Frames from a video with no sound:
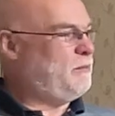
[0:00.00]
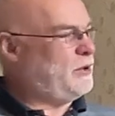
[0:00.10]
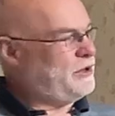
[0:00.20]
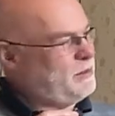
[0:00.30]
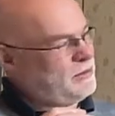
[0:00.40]

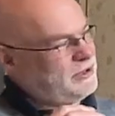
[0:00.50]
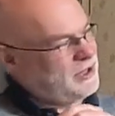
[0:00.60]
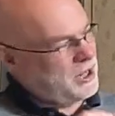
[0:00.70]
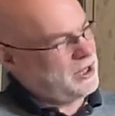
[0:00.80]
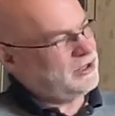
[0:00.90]
but they
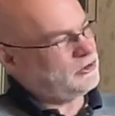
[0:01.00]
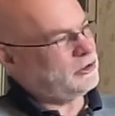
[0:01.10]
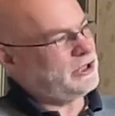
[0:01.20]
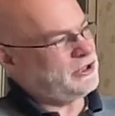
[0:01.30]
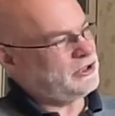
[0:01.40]
maintained
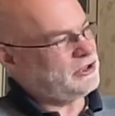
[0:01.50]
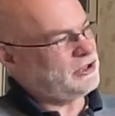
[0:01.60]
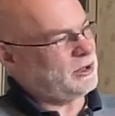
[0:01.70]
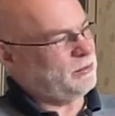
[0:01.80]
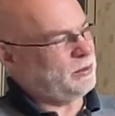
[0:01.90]

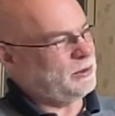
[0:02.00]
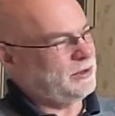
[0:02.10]
relationship